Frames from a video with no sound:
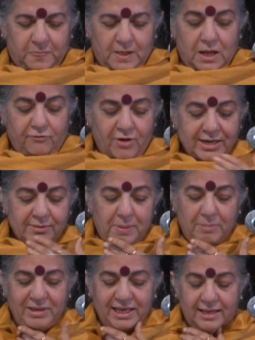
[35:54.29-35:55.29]
In fact, a
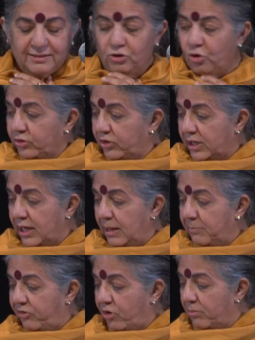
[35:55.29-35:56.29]
public health doctor
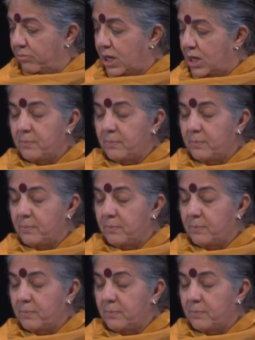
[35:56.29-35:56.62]
came from